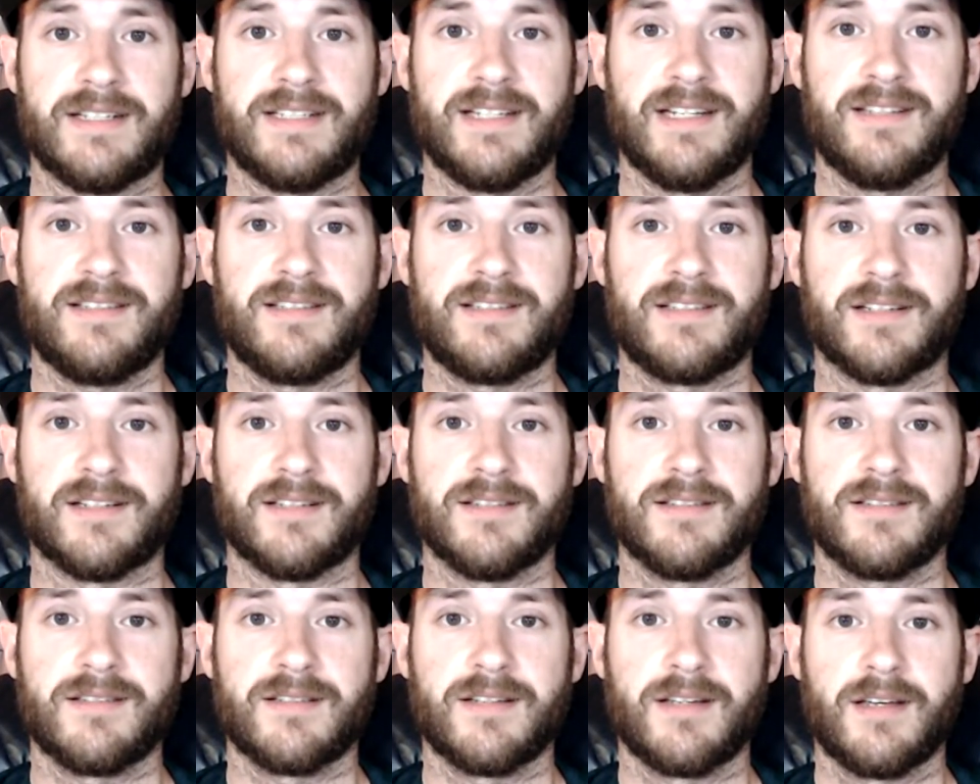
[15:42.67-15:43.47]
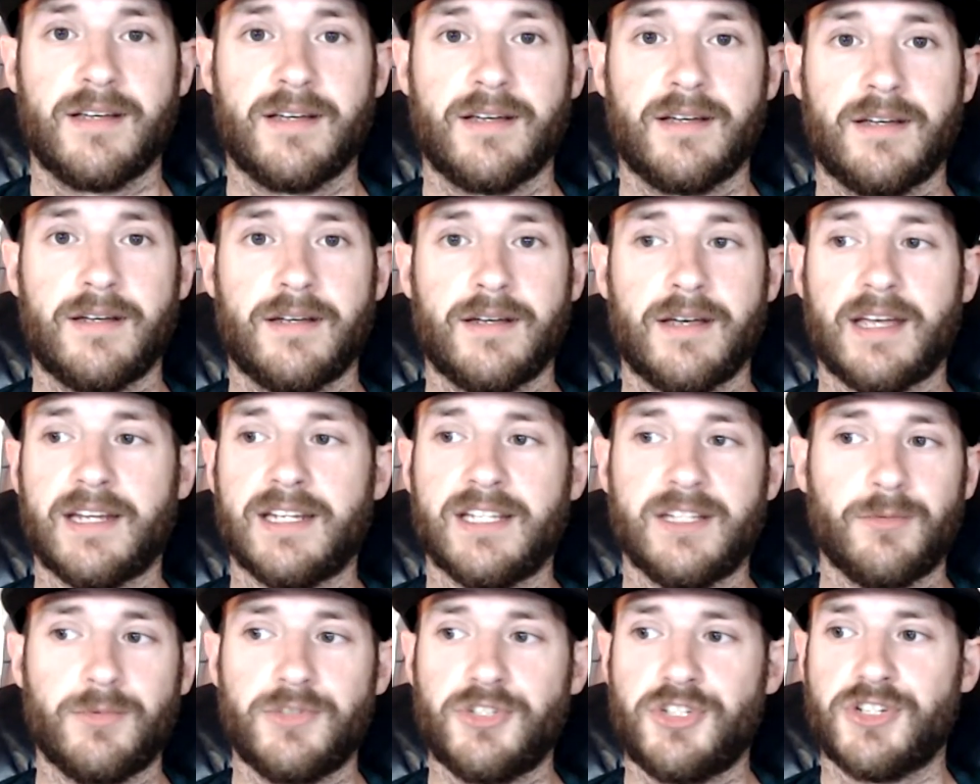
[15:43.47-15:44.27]
distance, and
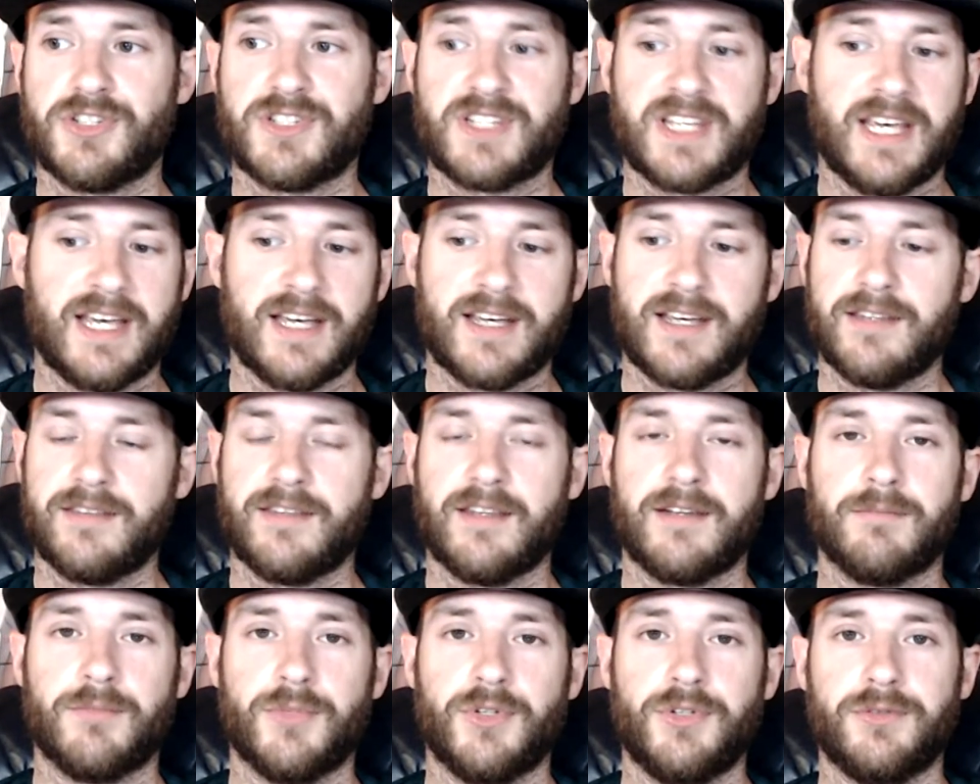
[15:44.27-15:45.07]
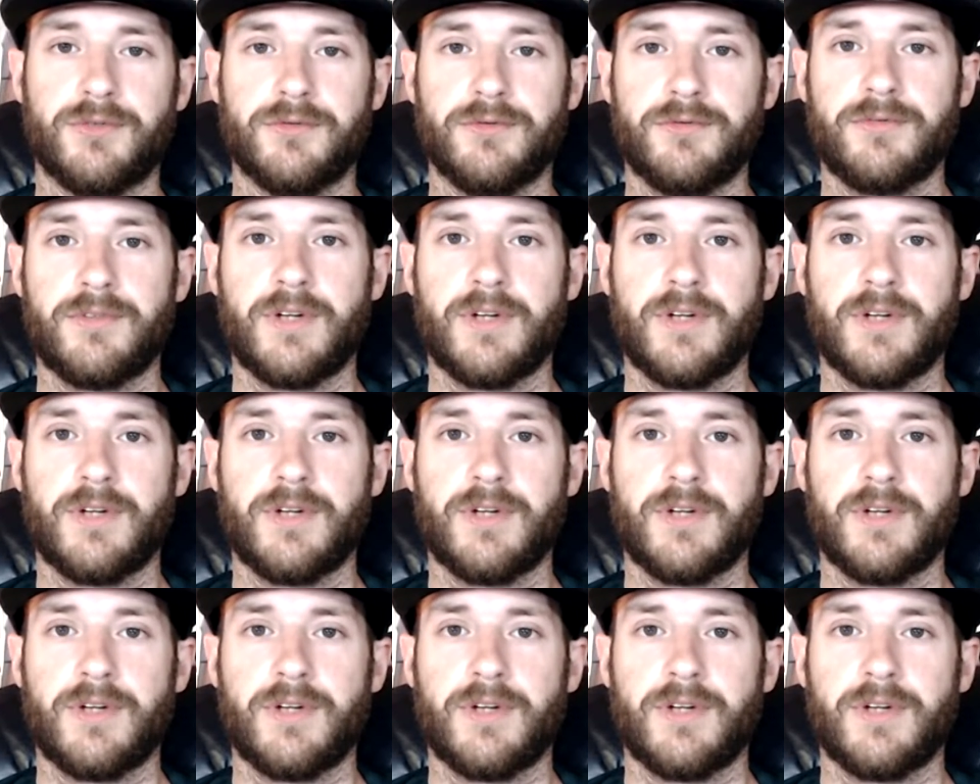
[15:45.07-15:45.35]
he would just kick and then move.